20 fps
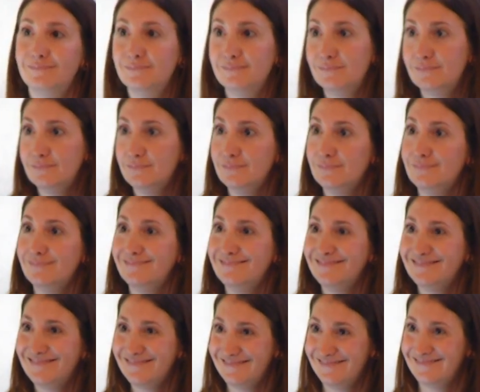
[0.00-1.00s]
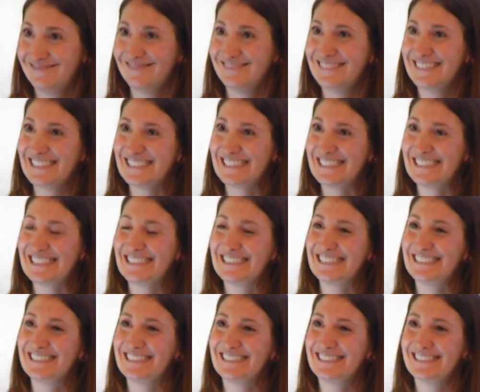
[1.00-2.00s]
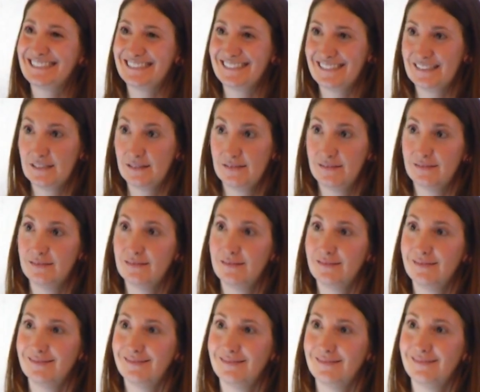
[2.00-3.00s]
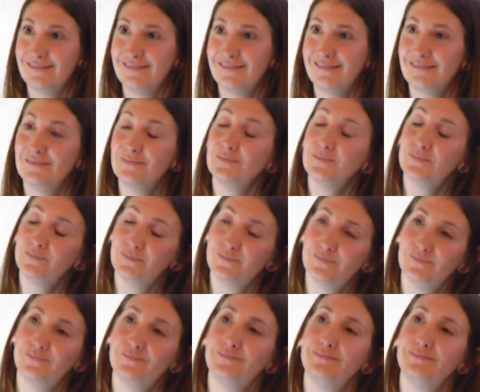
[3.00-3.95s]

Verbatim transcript: can help me understand the internal consistency of your recommendation